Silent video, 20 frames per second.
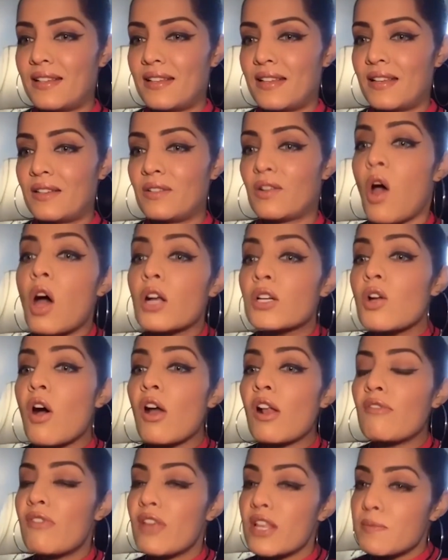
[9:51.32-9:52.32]
Not
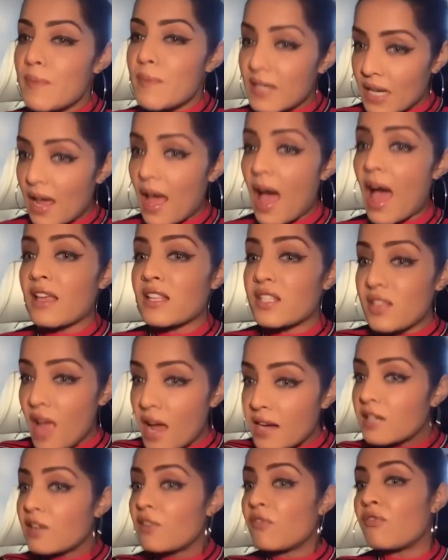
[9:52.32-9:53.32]
always, but I
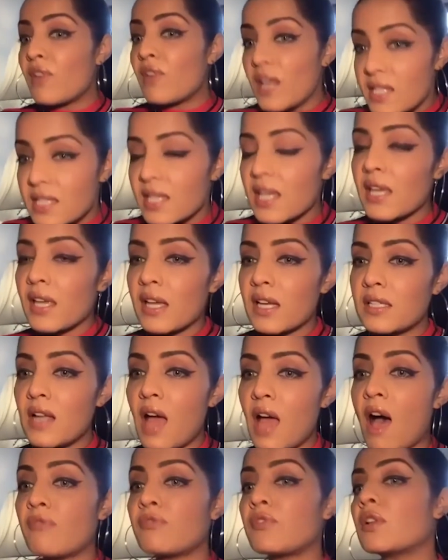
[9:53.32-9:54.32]
started facing it
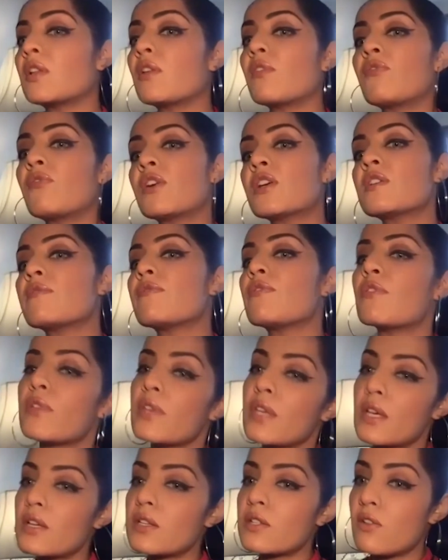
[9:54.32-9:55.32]
after the first few
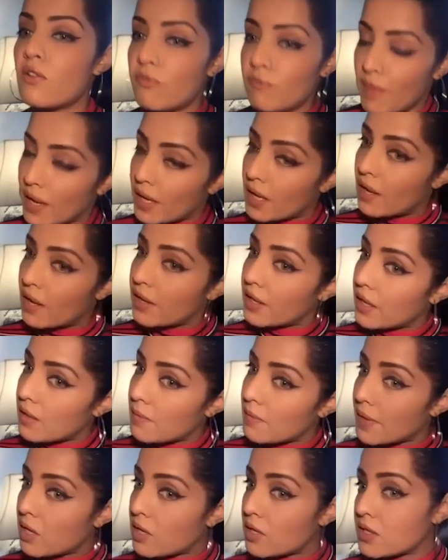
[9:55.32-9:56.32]
years of my career
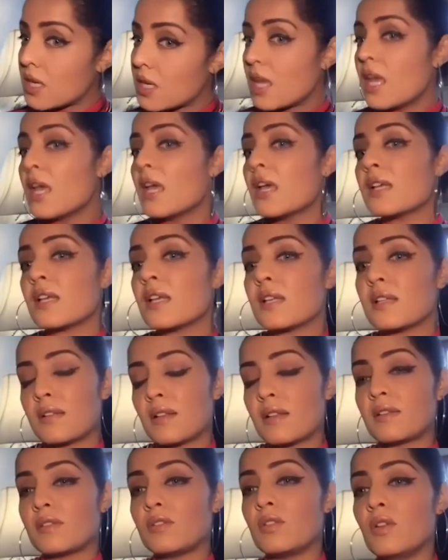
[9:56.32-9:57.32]
because
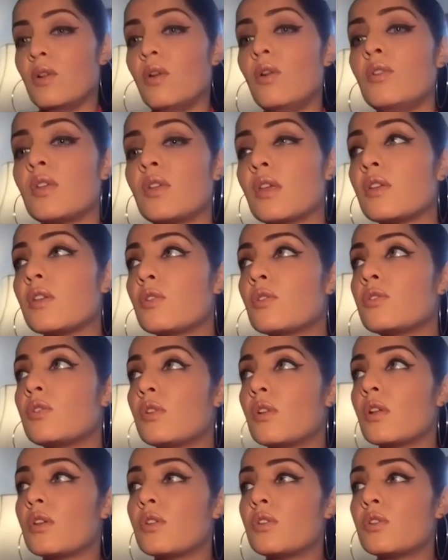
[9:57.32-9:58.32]
you know you
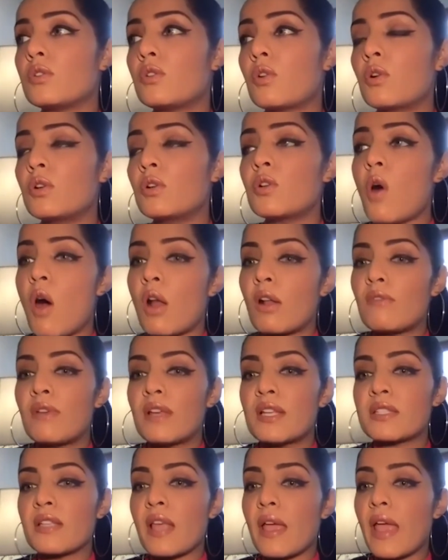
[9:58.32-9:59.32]
you don't
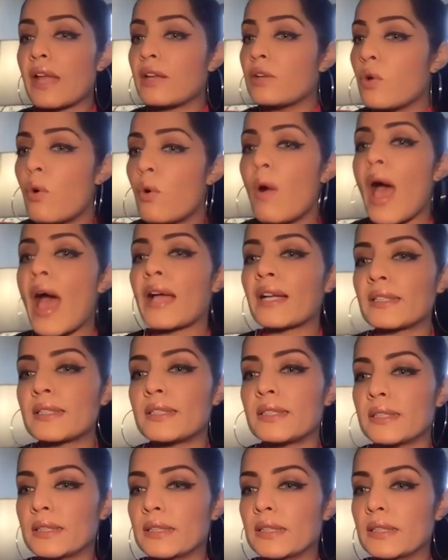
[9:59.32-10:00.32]
always and no
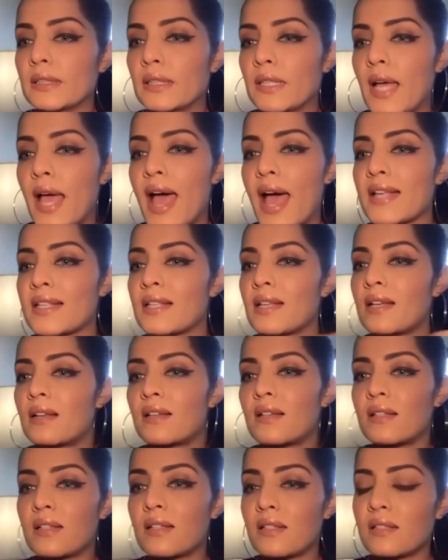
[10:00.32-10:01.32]
actor has a
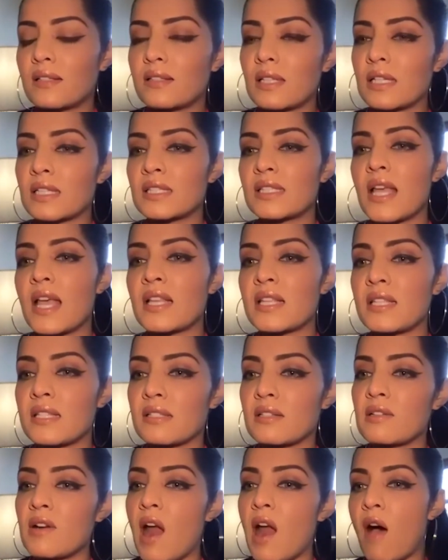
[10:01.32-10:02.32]
success
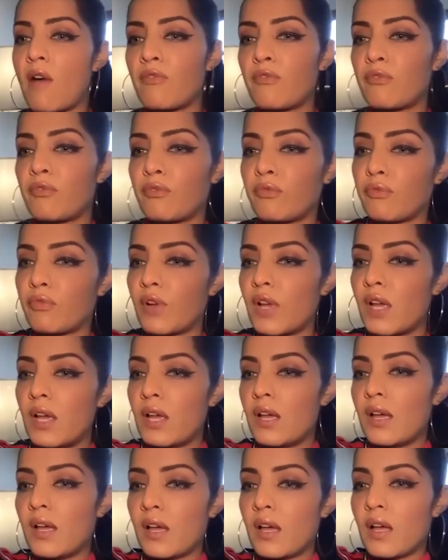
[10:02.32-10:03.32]
graph
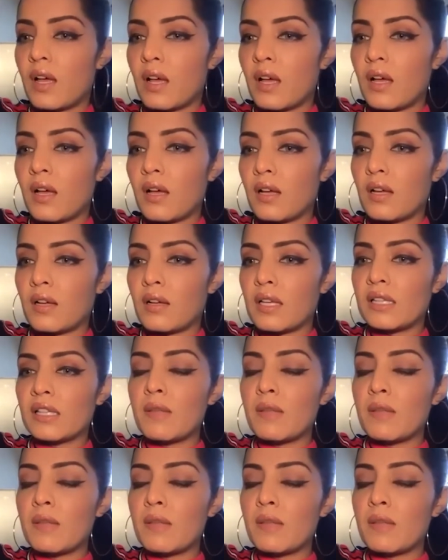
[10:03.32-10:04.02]
uh, in the